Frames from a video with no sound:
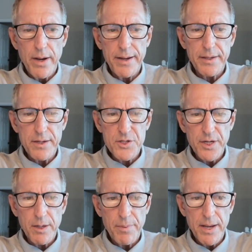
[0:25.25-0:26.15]
how to get a
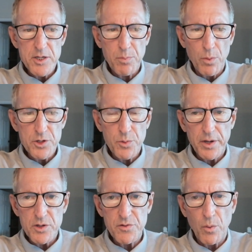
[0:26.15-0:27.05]
second passport as
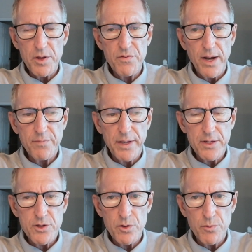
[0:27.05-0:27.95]
quick as 45
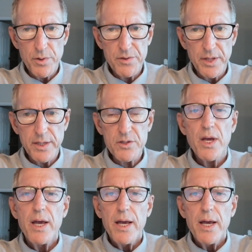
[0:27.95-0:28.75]
days, do 3 things.